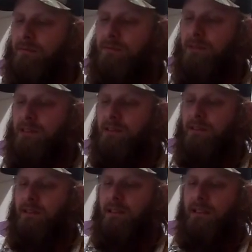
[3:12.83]

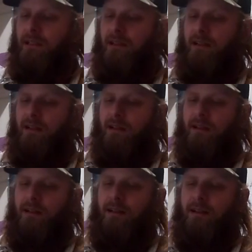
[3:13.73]

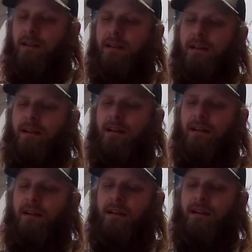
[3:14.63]

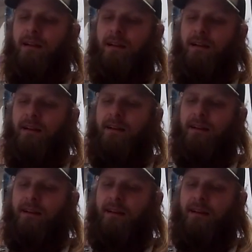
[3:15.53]
Nobody speaks.